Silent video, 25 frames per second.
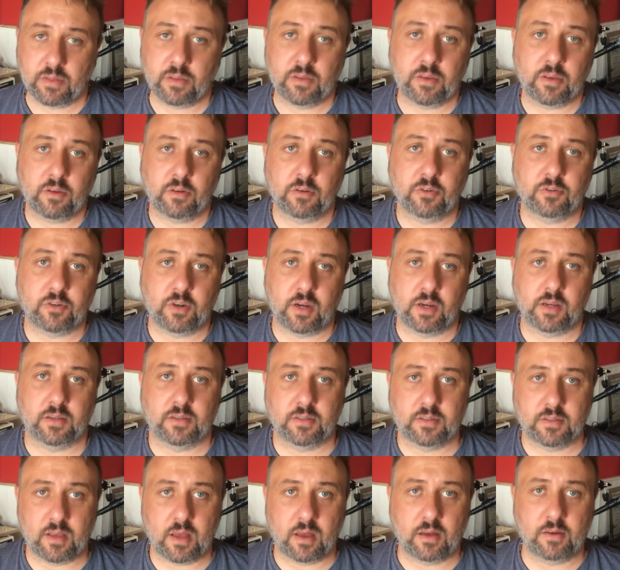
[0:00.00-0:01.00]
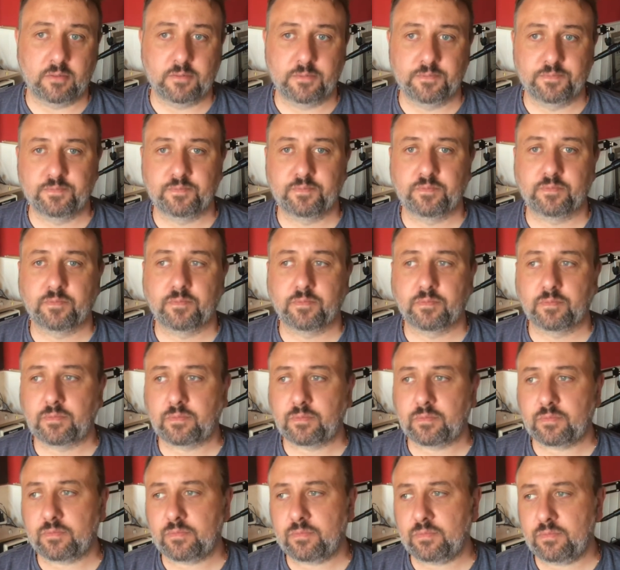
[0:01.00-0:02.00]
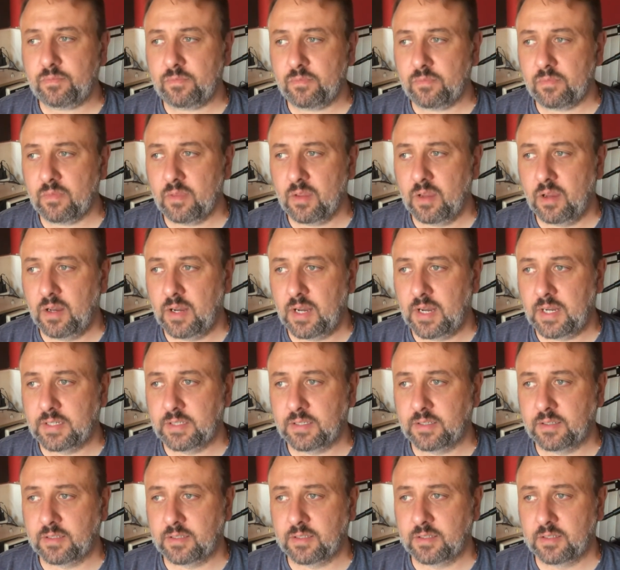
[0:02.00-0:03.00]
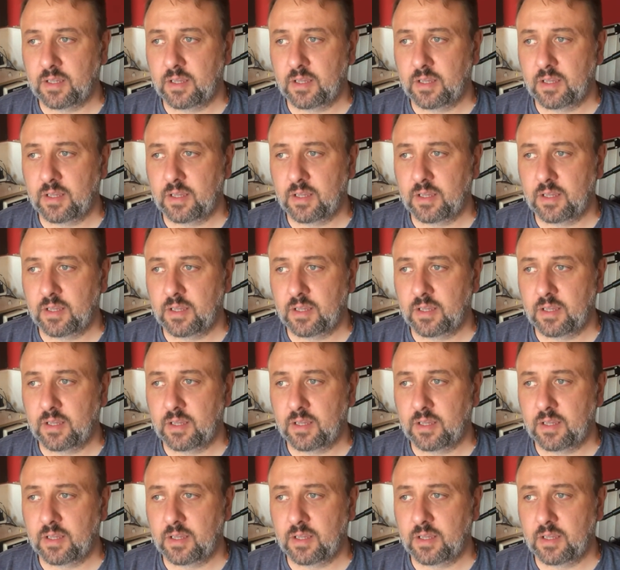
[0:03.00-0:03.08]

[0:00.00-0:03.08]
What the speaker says: that you're trying to sell. And